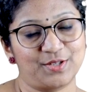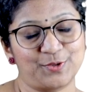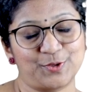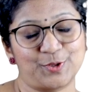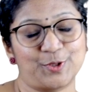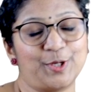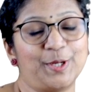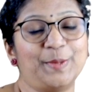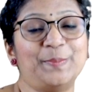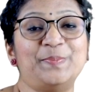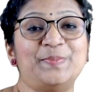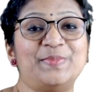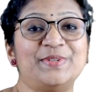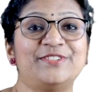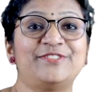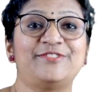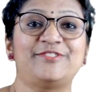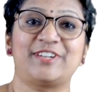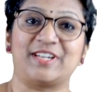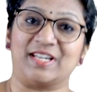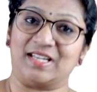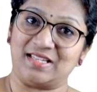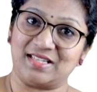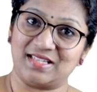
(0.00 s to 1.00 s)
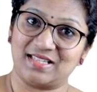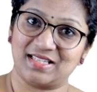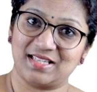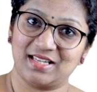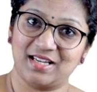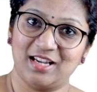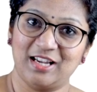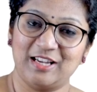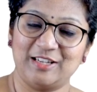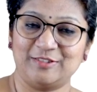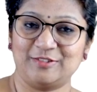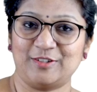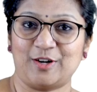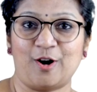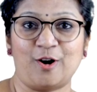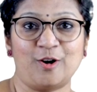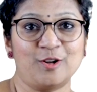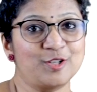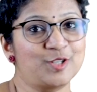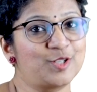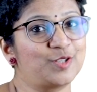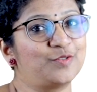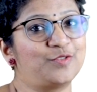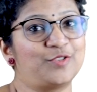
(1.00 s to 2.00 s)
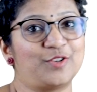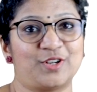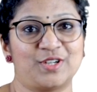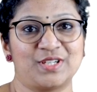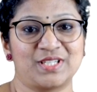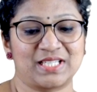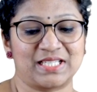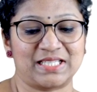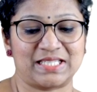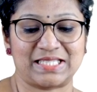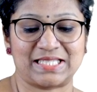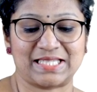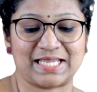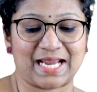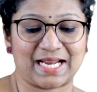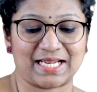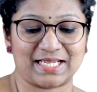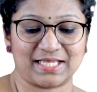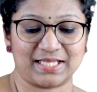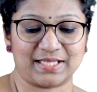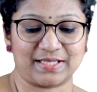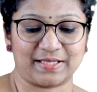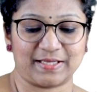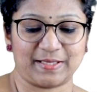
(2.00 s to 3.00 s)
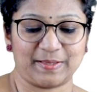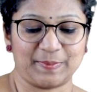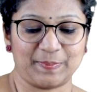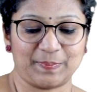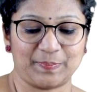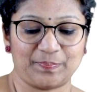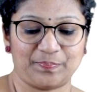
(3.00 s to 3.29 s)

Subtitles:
So your preference also falls in this category.